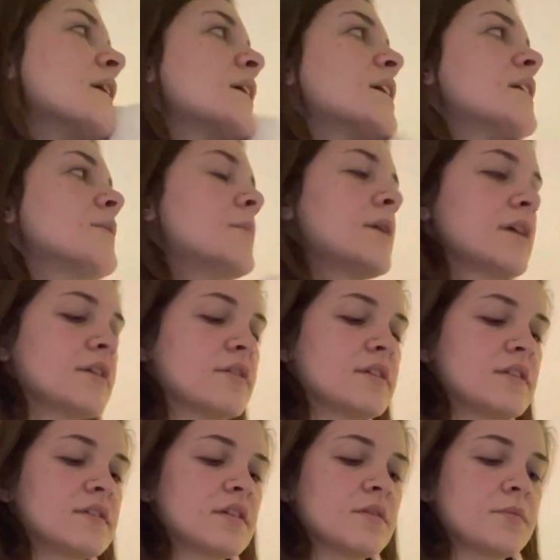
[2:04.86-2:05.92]
Because my
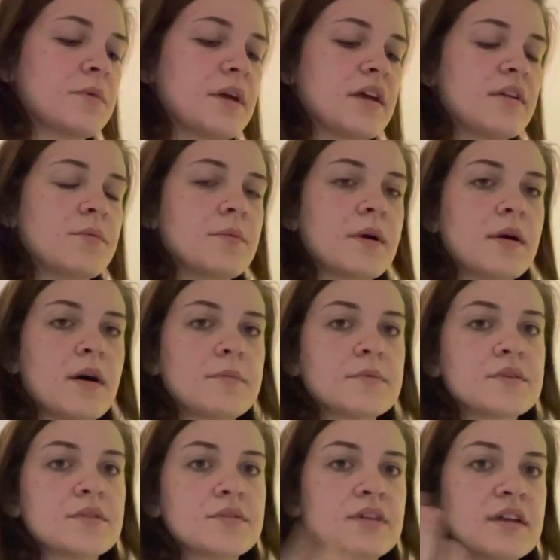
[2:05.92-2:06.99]
uni's done it weird where I'm
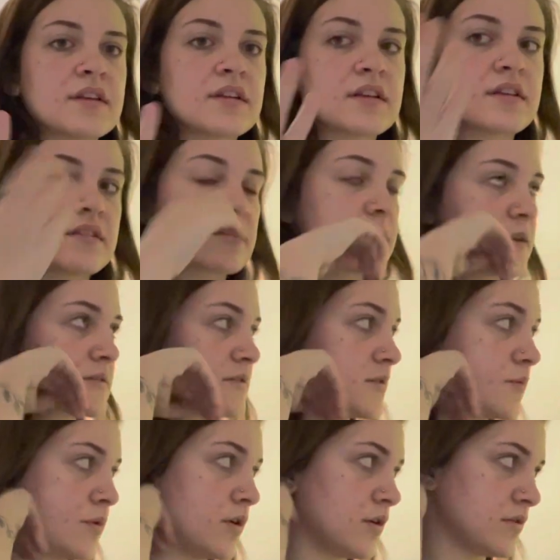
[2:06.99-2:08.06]
still technically in semester
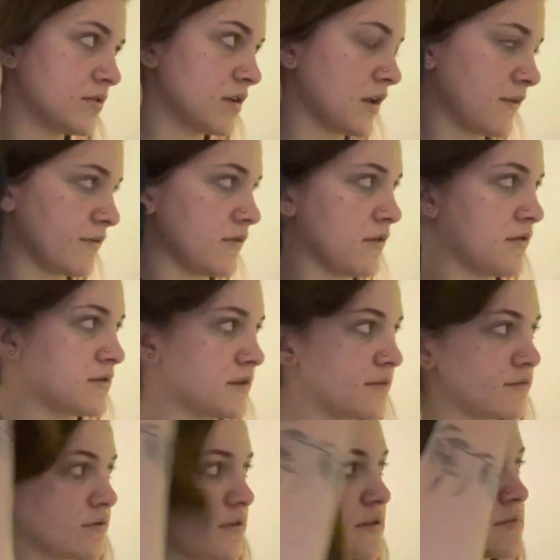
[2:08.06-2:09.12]
one, even though it's
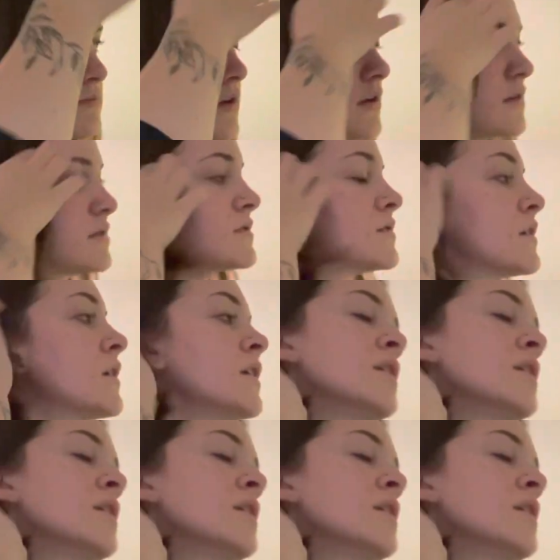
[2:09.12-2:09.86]
after Christmas.